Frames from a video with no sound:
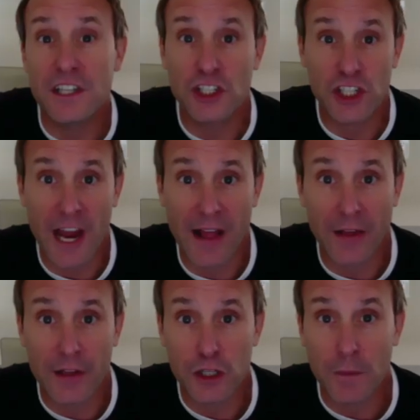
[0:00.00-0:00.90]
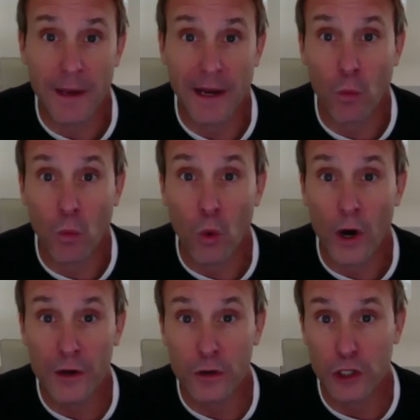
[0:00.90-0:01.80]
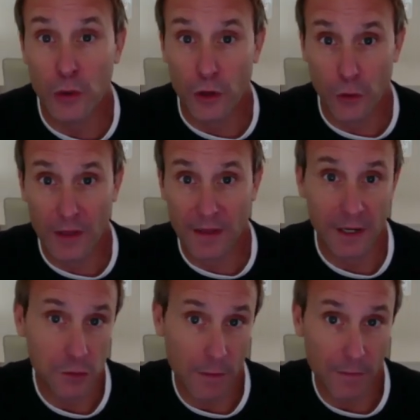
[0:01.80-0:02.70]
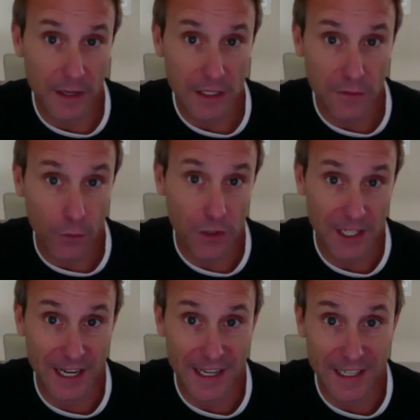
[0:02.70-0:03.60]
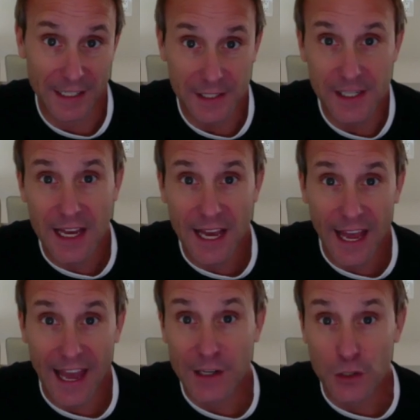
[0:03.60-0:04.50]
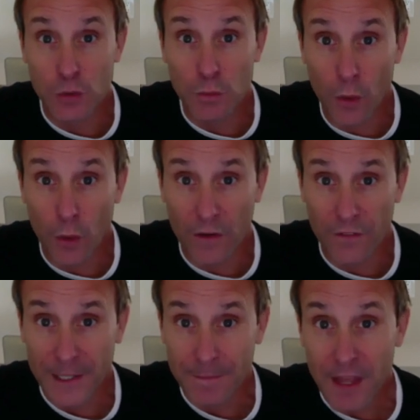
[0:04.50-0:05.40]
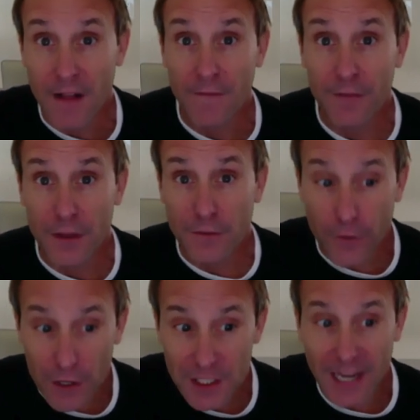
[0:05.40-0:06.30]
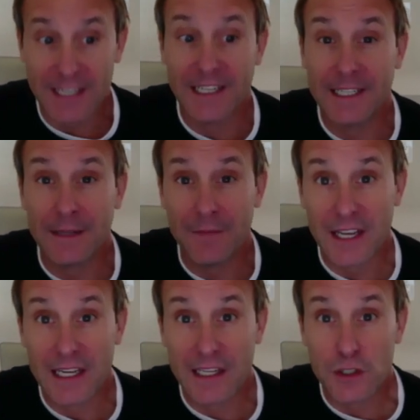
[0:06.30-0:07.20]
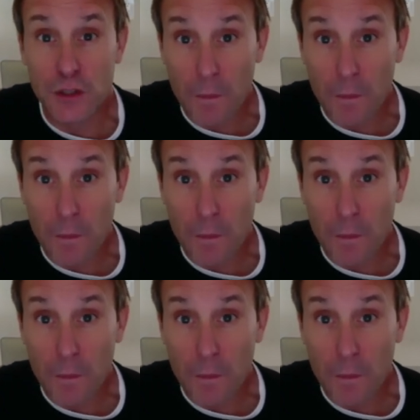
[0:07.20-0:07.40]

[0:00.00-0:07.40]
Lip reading: challenge to pick 1 or 2 or 3 things from these 14 ideas and do more of it. The first idea is to